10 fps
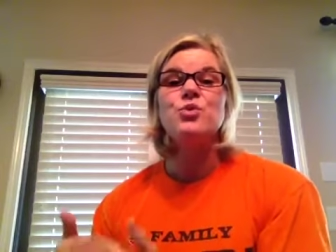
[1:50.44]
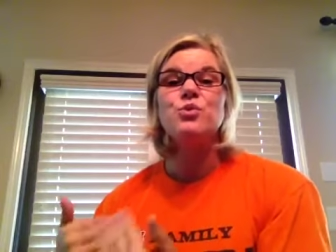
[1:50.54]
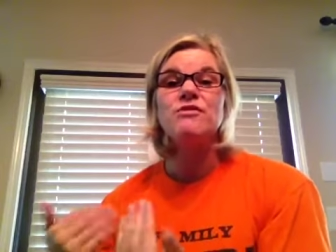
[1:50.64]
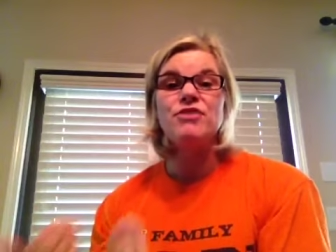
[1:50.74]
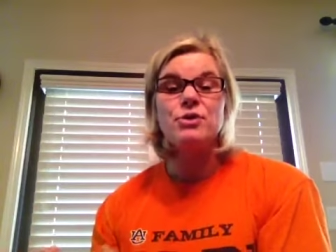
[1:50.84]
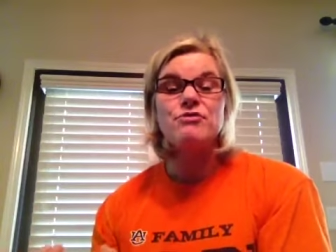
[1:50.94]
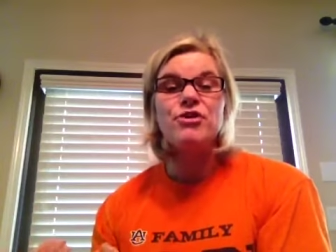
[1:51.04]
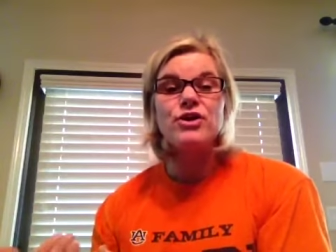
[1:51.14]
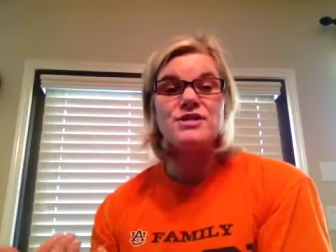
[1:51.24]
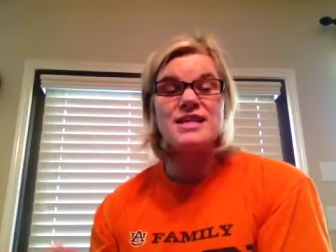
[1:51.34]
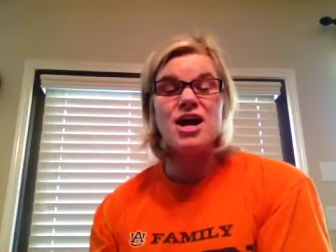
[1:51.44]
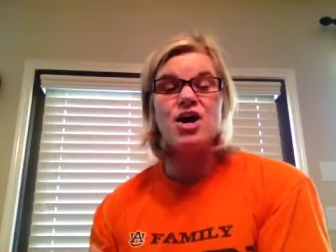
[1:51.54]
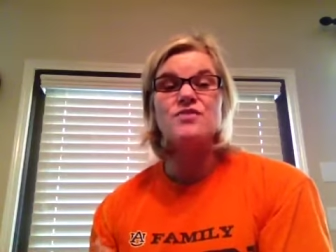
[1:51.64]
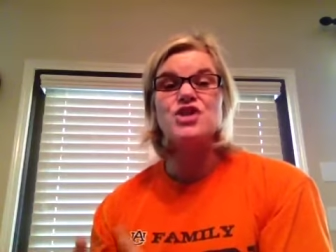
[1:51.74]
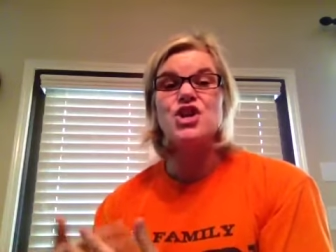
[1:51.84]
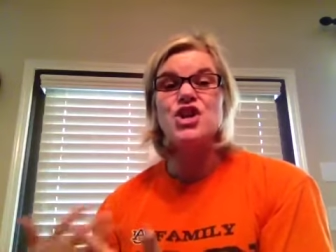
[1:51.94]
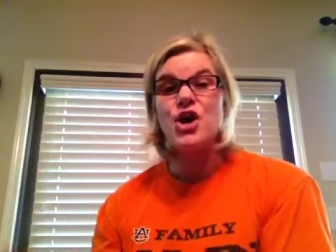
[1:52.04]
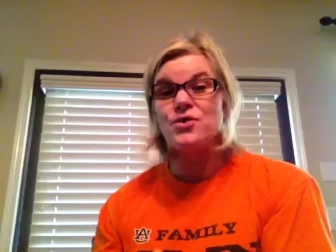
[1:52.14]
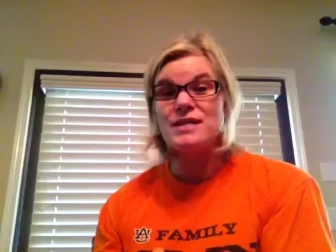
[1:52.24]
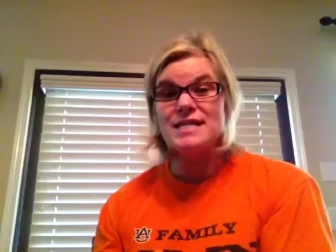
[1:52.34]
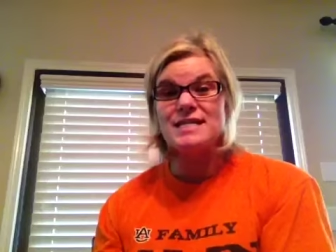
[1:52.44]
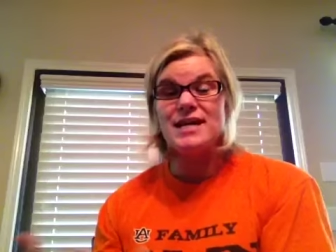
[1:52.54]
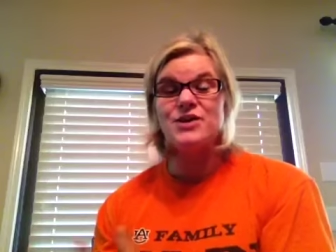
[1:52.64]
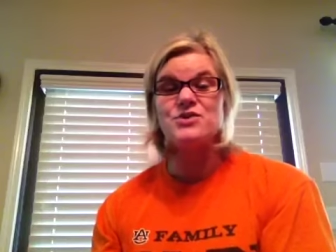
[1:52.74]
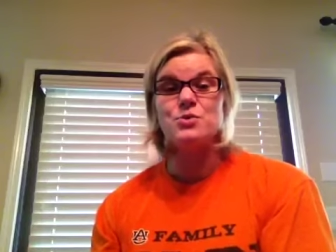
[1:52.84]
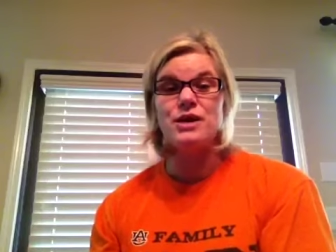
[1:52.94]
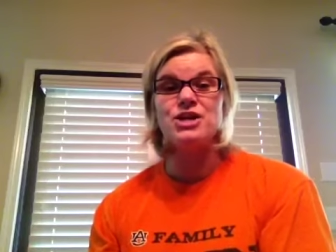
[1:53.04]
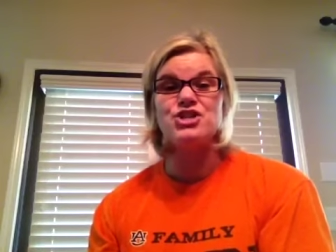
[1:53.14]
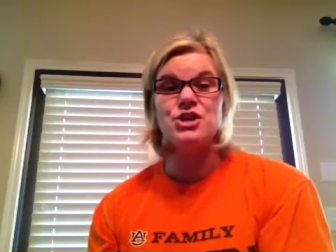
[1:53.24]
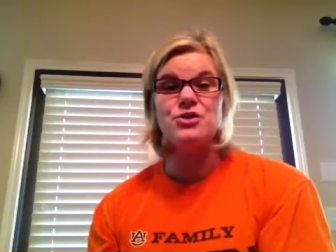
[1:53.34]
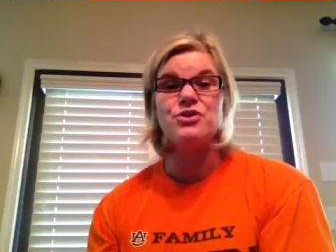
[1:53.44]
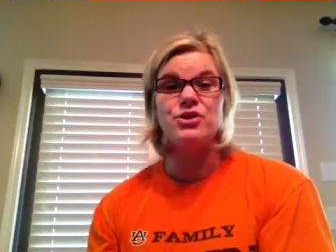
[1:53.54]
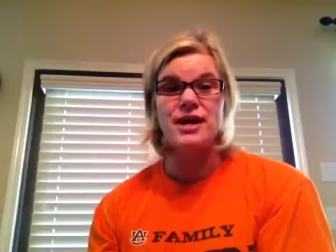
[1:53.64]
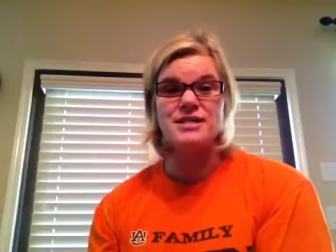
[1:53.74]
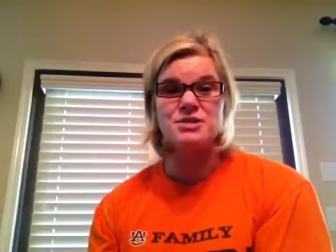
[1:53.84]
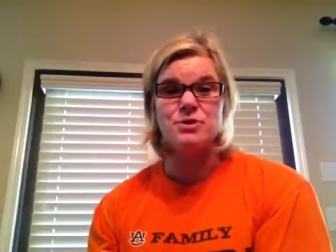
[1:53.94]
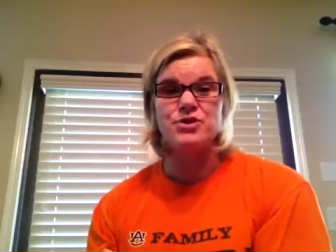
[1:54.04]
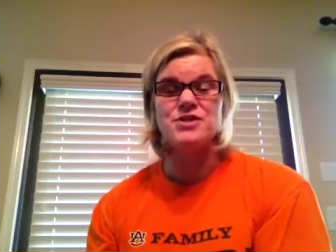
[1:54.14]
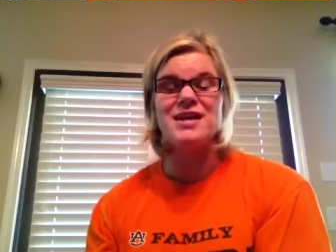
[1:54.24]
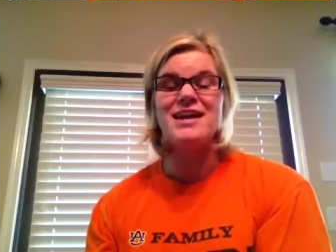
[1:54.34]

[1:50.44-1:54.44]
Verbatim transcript: review it for ourselves, know the details that we can share with our customers.